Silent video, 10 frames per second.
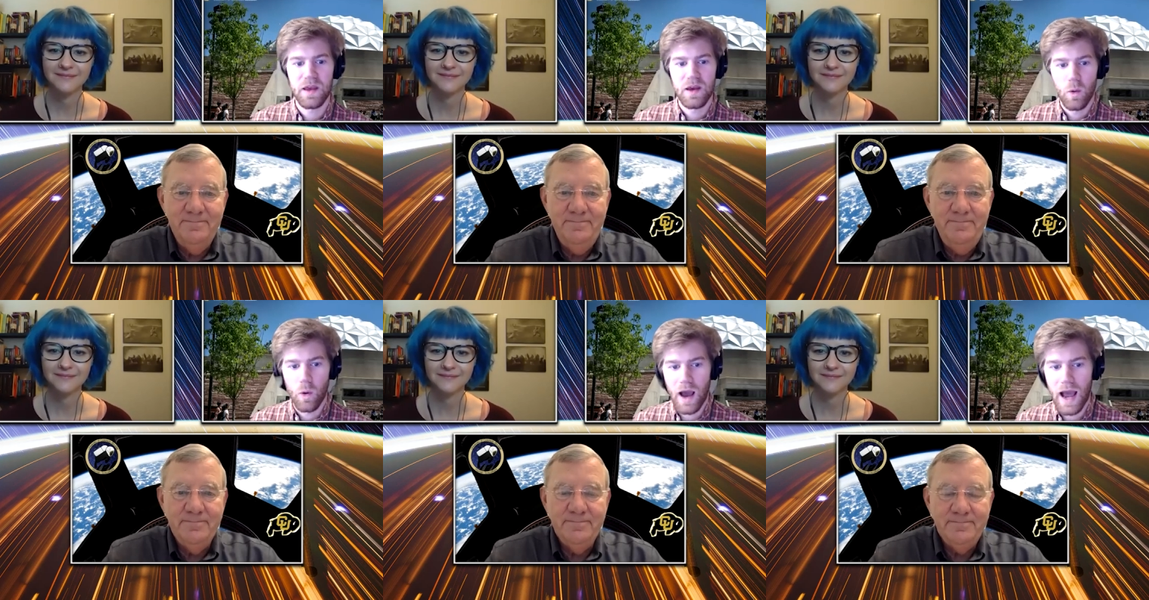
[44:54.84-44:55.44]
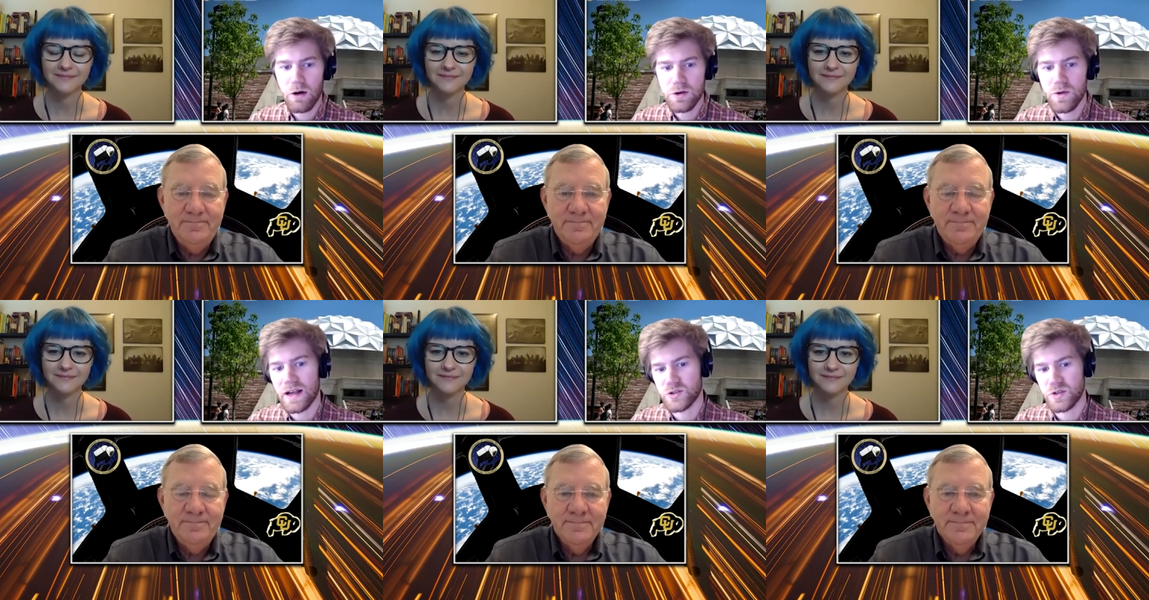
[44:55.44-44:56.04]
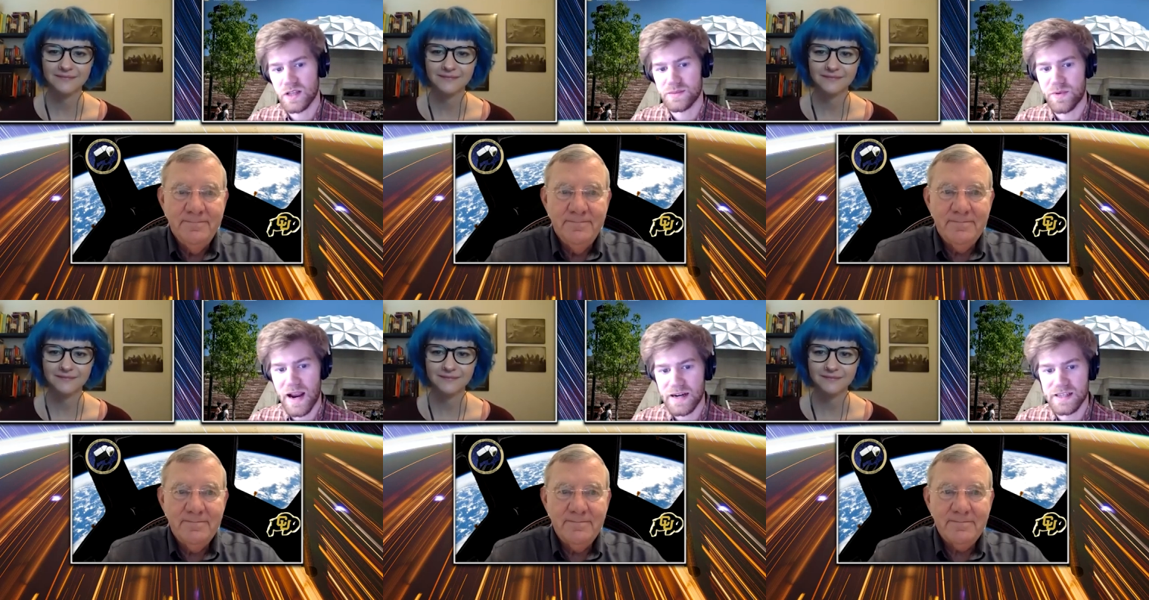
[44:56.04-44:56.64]
Speaker 1: hmm. how do astronauts
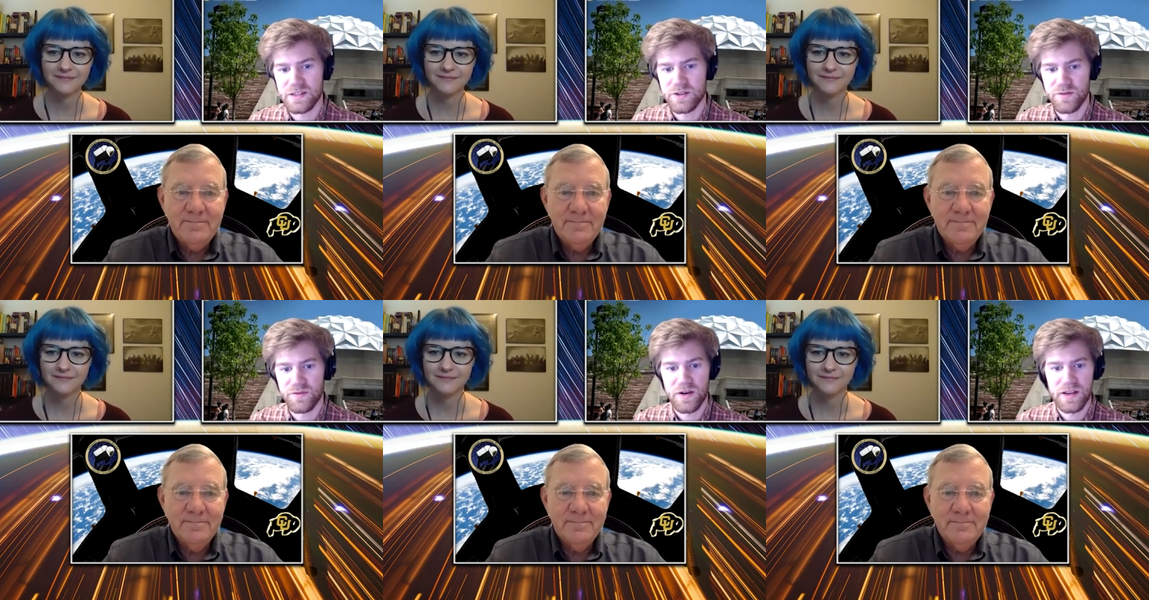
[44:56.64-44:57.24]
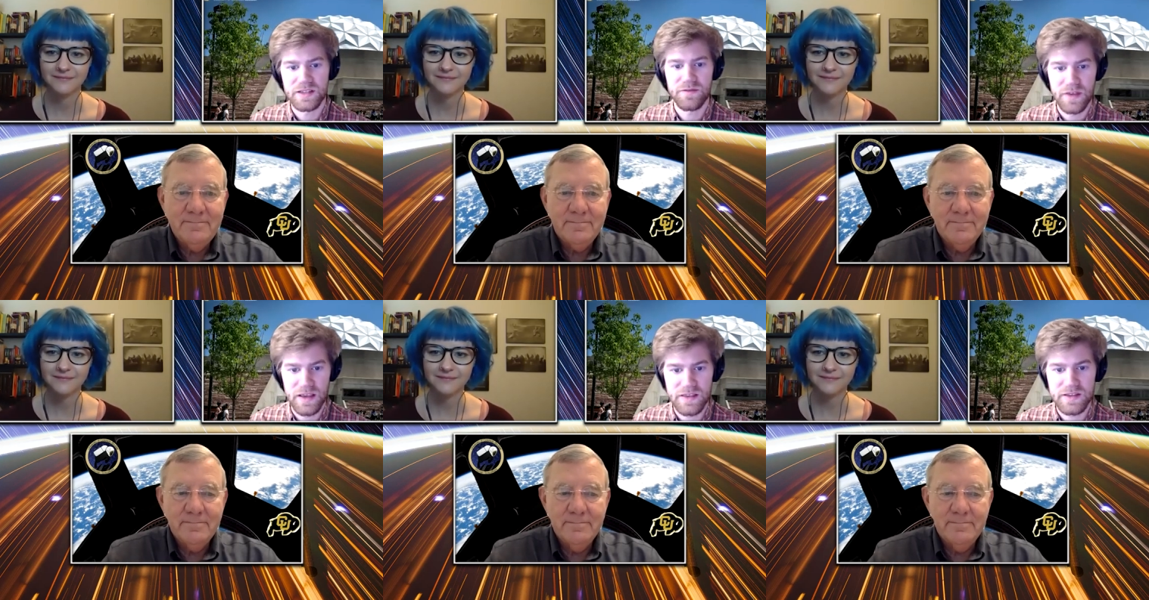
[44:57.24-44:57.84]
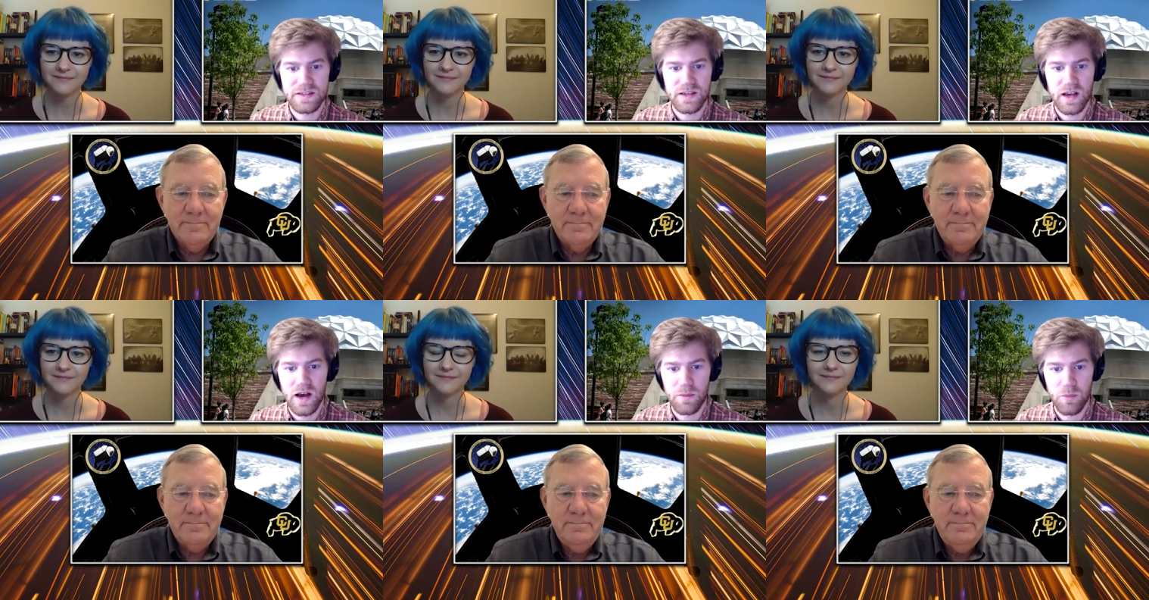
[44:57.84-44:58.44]
practice their various faiths
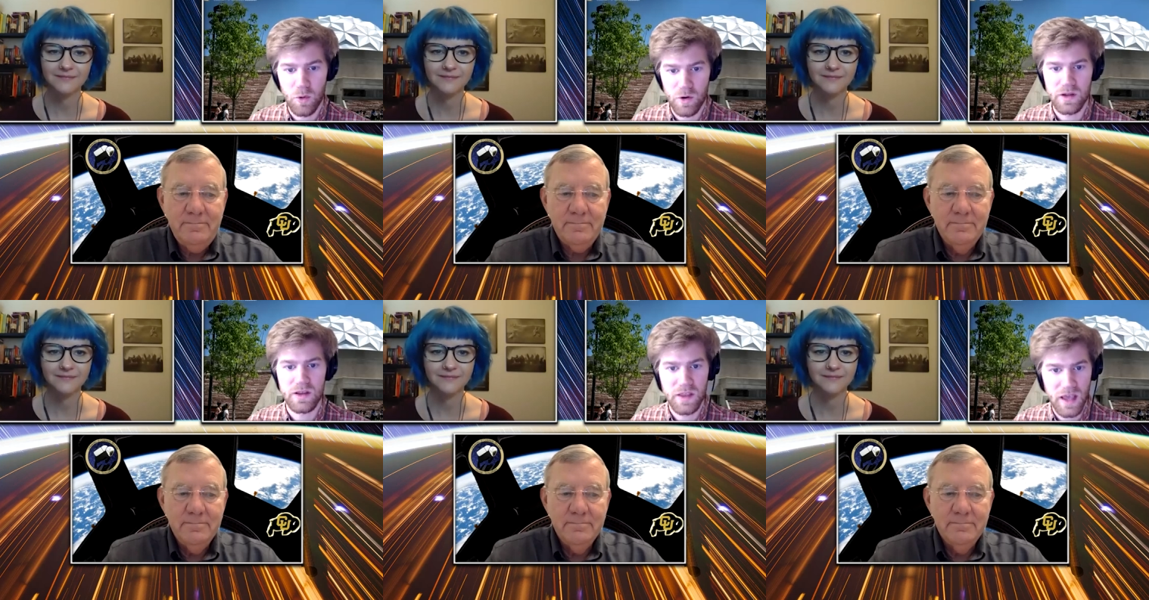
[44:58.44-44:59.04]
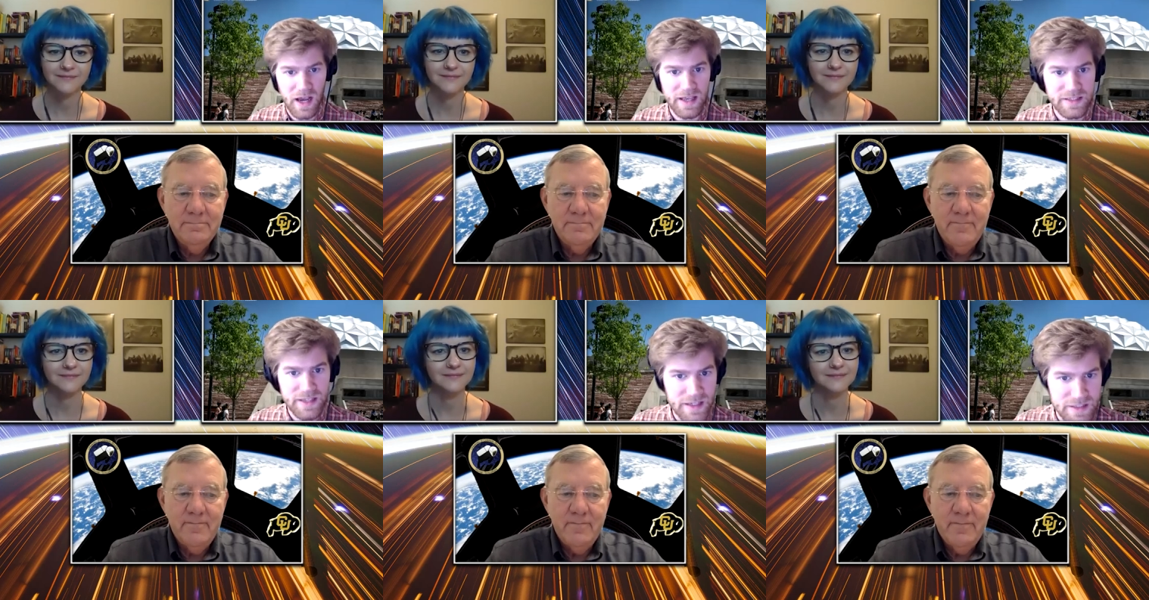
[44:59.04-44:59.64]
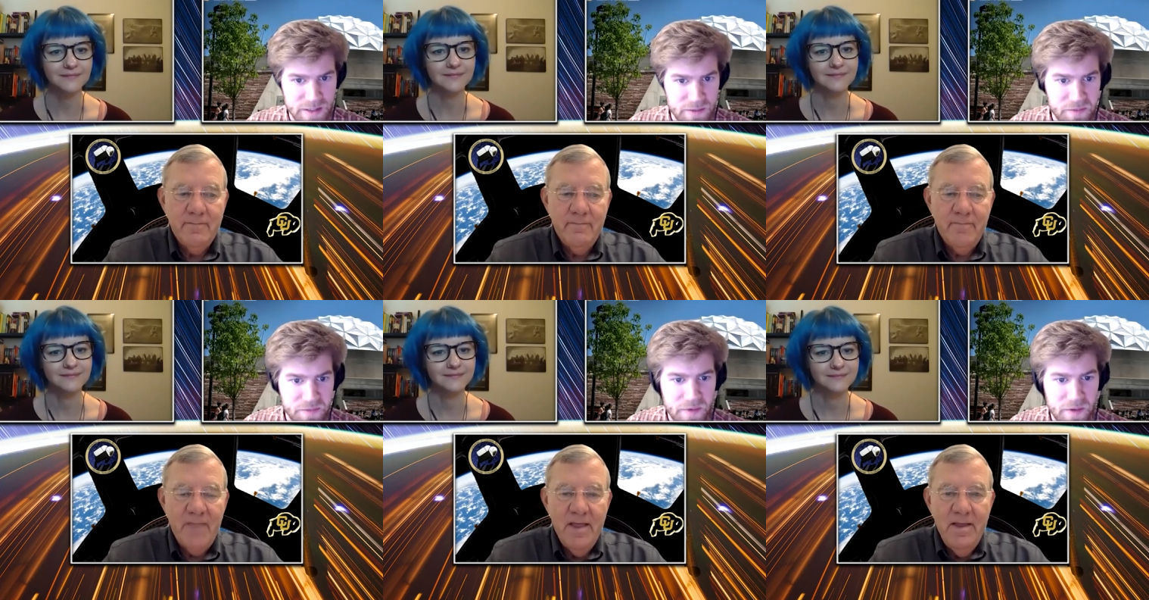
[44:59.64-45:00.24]
aboard the ISS?
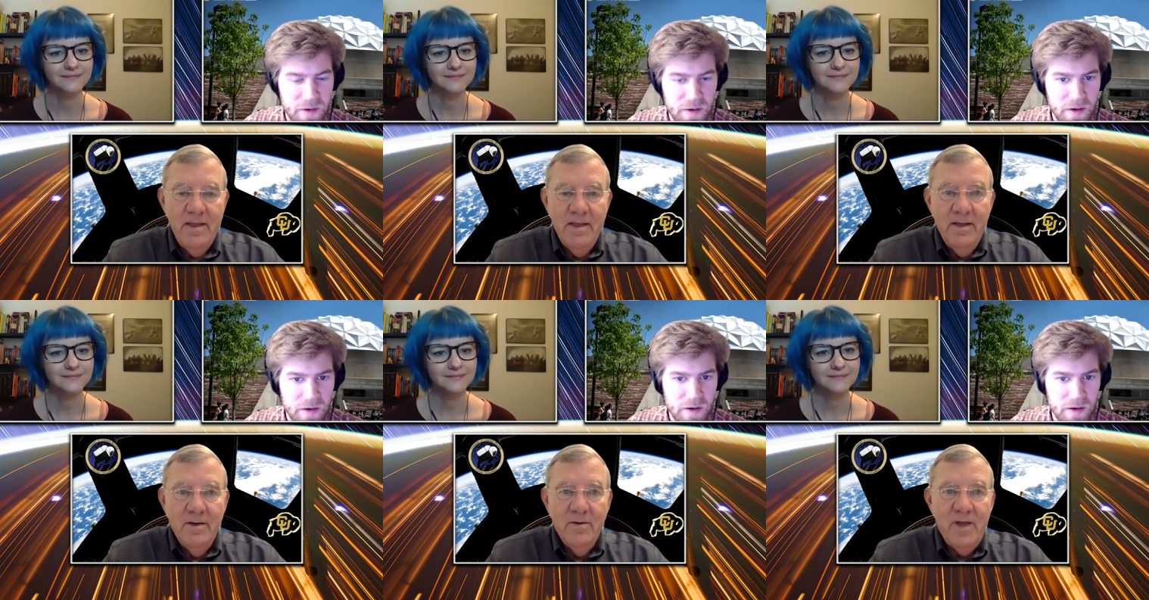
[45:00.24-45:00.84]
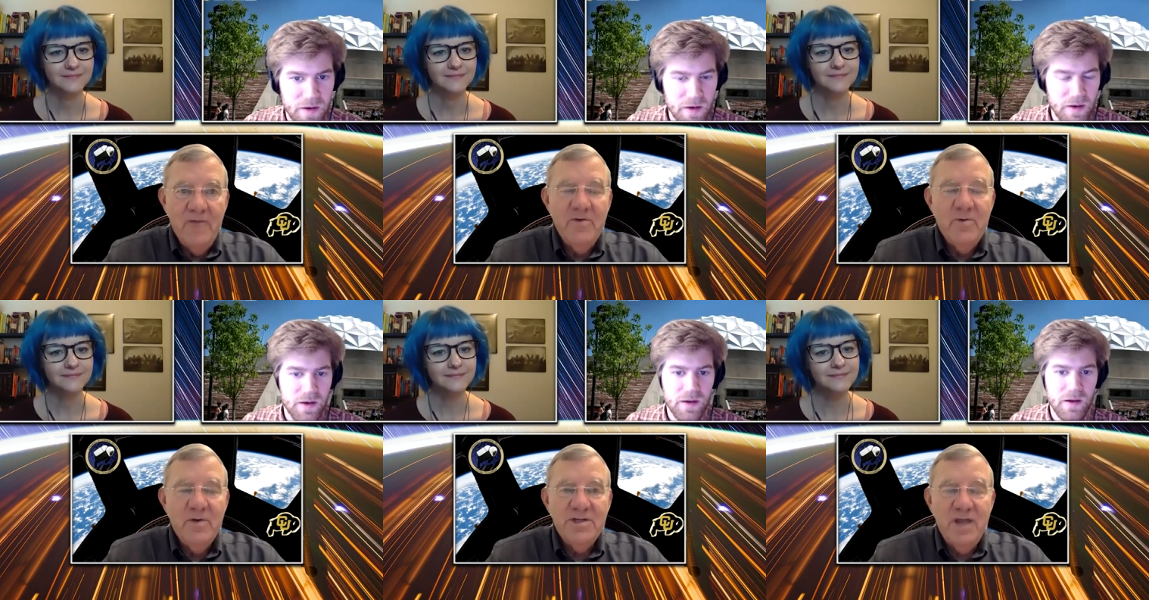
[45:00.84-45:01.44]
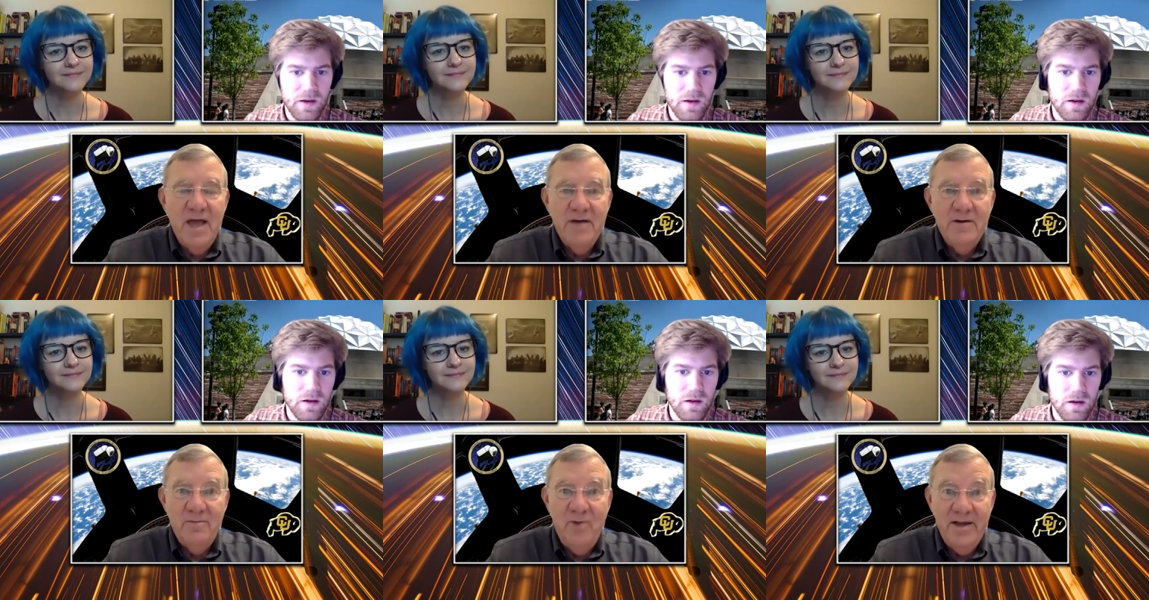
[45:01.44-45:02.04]
Speaker 2: well, everyone is allowed
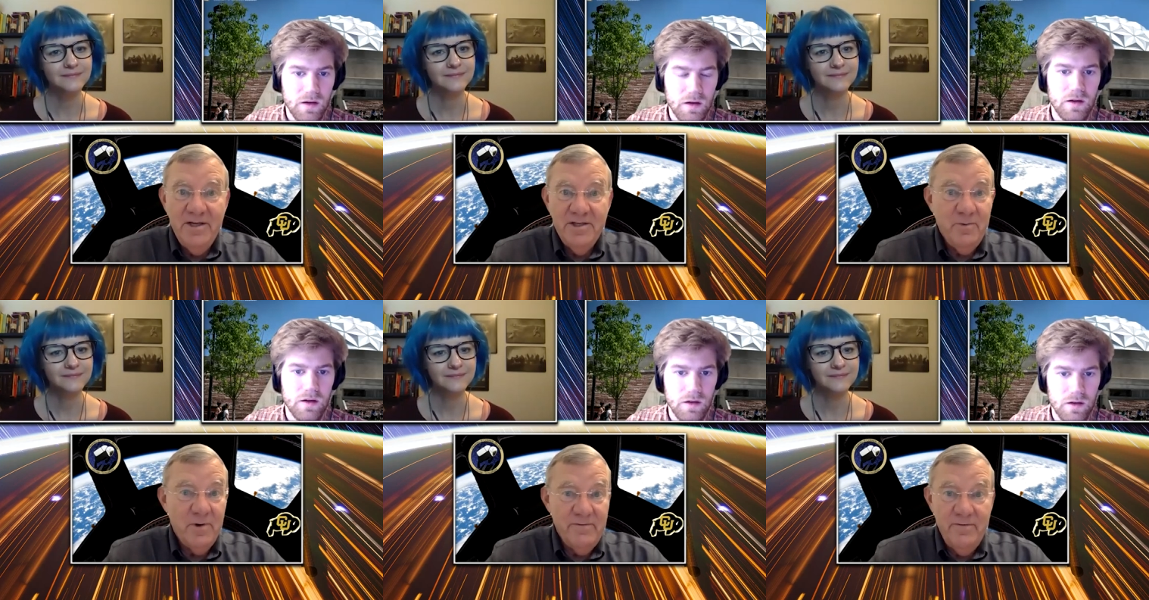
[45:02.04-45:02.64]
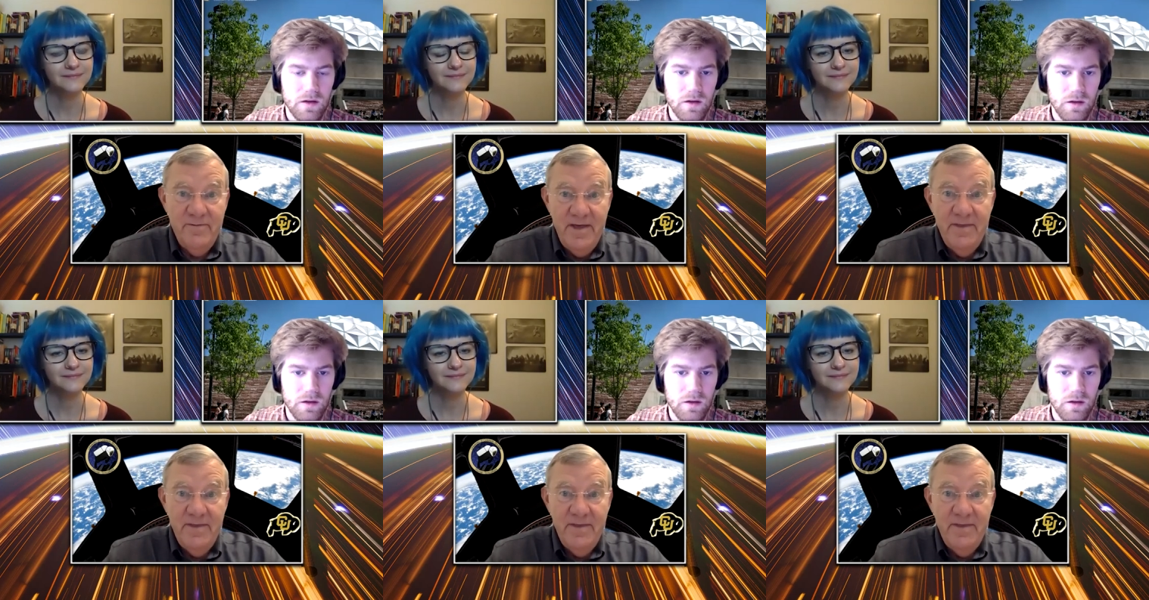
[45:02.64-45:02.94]
to practice whatever faith